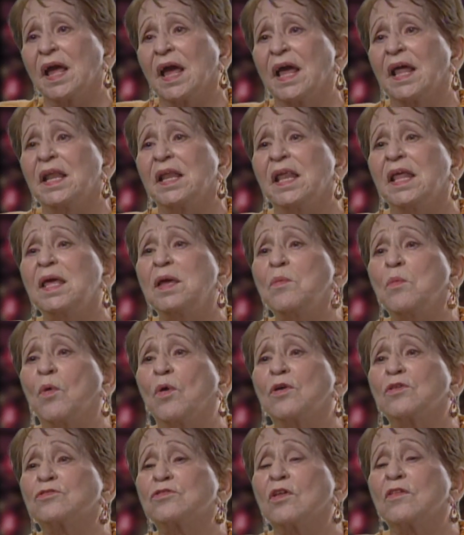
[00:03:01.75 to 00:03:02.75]
and he
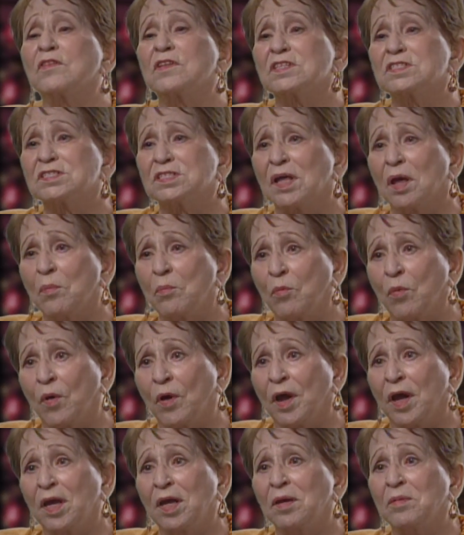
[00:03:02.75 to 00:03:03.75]
worked on the
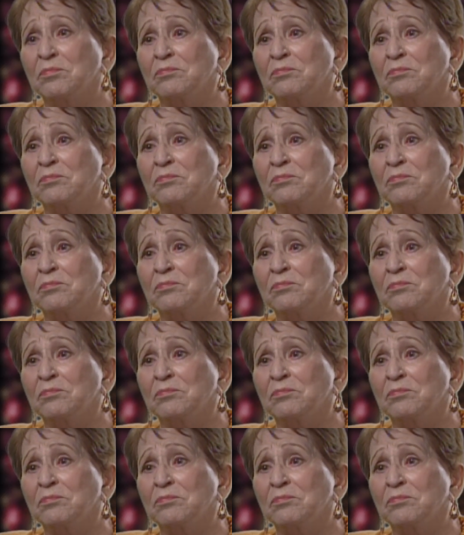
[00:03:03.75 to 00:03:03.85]
subway.